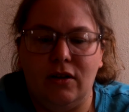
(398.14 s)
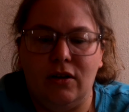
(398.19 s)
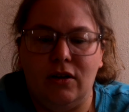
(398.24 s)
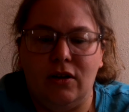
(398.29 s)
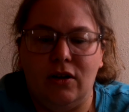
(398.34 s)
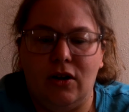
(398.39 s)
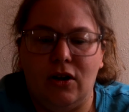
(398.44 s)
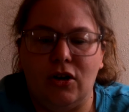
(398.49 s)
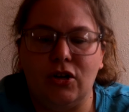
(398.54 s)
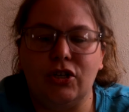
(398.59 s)

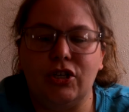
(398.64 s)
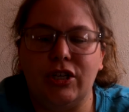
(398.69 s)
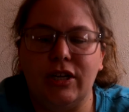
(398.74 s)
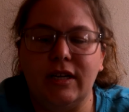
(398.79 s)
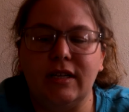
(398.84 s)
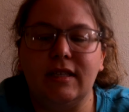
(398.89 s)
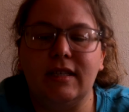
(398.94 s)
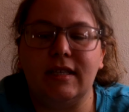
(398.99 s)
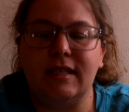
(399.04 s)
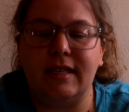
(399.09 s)
or she had
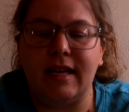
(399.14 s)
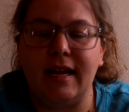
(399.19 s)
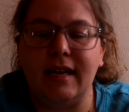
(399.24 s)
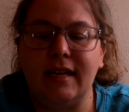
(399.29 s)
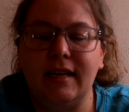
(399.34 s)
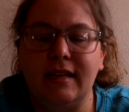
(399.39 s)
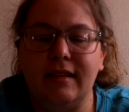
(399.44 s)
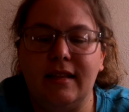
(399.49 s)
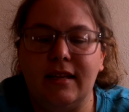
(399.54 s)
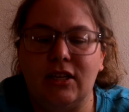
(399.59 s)

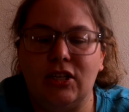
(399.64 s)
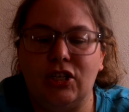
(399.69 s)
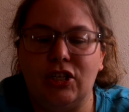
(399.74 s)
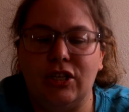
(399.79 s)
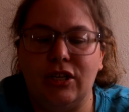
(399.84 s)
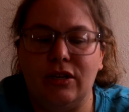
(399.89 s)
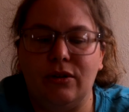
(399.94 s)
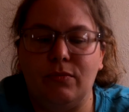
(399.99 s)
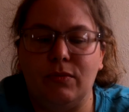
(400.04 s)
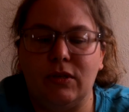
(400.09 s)
stated that
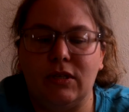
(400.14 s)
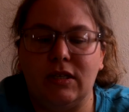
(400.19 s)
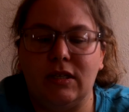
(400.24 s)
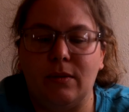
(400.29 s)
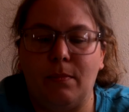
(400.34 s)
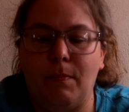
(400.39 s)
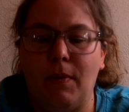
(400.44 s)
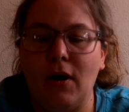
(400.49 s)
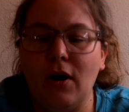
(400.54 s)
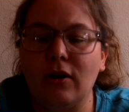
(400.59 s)
she was the
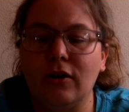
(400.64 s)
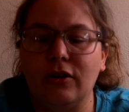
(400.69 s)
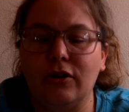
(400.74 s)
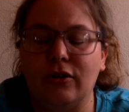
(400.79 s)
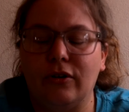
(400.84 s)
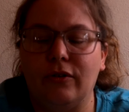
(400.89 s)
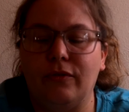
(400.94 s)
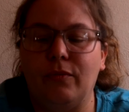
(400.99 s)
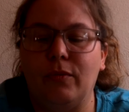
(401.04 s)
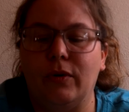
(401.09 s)

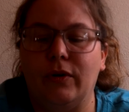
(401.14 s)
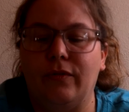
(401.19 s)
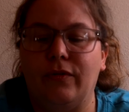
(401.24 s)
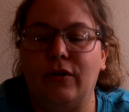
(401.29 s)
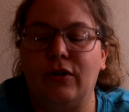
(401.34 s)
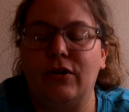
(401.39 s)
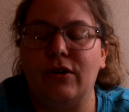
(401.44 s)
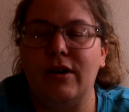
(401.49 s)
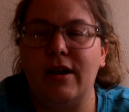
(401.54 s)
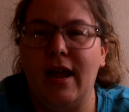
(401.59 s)
partner of one of her
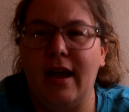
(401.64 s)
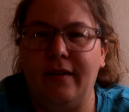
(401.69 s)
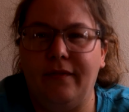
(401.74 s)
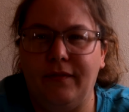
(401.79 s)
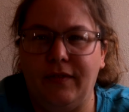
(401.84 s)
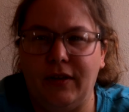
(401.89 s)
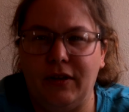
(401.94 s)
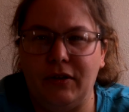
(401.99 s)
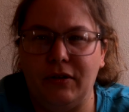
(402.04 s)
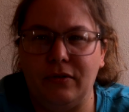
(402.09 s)

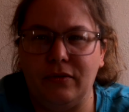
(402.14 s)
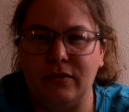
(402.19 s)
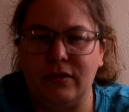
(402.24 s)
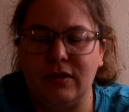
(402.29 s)
nephews.